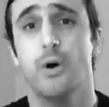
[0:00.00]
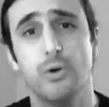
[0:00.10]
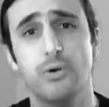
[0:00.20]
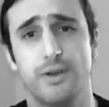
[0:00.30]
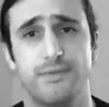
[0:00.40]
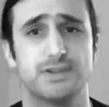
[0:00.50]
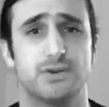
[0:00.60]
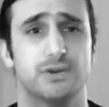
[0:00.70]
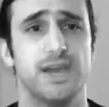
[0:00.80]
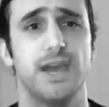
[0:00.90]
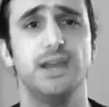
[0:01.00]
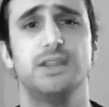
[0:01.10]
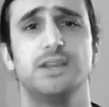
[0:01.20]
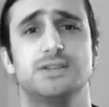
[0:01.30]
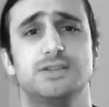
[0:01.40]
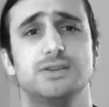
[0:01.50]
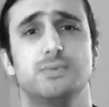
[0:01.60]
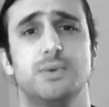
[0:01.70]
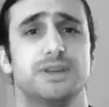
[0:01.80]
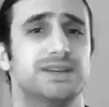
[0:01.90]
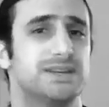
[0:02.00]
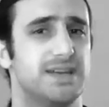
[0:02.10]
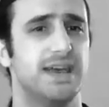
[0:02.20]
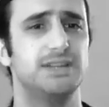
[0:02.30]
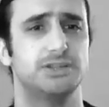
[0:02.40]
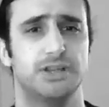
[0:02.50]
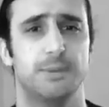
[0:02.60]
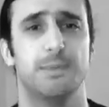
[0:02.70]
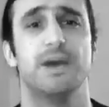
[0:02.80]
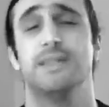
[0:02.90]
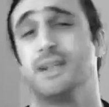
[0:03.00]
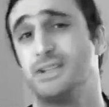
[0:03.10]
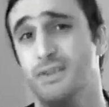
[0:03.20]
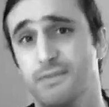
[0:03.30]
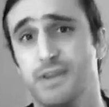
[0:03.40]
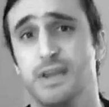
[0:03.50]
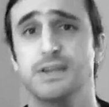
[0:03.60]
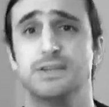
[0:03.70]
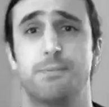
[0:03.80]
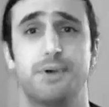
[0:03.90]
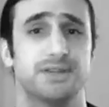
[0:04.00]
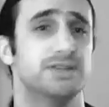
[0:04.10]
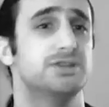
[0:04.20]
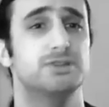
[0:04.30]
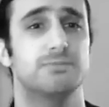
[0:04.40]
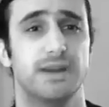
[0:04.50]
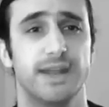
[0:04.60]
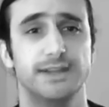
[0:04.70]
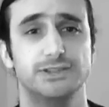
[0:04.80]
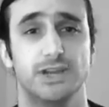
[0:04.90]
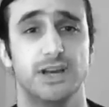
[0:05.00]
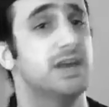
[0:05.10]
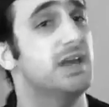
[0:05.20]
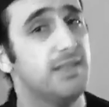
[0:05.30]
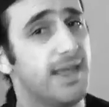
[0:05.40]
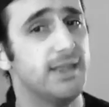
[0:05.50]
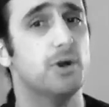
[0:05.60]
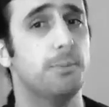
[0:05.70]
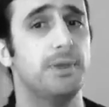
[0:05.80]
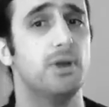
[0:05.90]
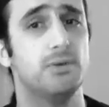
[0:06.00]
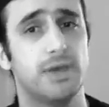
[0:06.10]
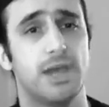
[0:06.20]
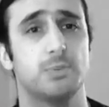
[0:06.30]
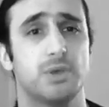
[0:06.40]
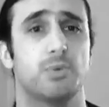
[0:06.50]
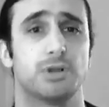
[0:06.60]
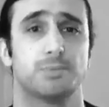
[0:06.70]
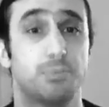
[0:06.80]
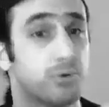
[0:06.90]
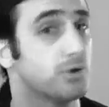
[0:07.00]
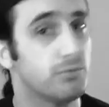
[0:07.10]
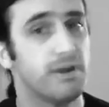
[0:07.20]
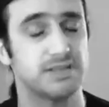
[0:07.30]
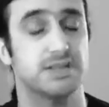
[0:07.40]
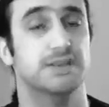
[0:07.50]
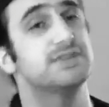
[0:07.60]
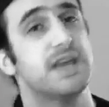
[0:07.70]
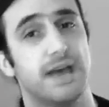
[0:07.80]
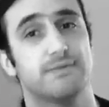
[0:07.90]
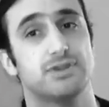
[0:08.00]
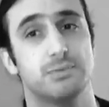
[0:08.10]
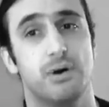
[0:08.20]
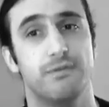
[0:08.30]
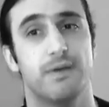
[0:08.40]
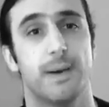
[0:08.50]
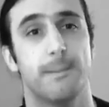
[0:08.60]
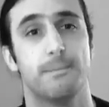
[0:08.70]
or if it's got anything to do with a dictatorship that severely suppresses human nature, then you'll be okay with what progressives have to offer.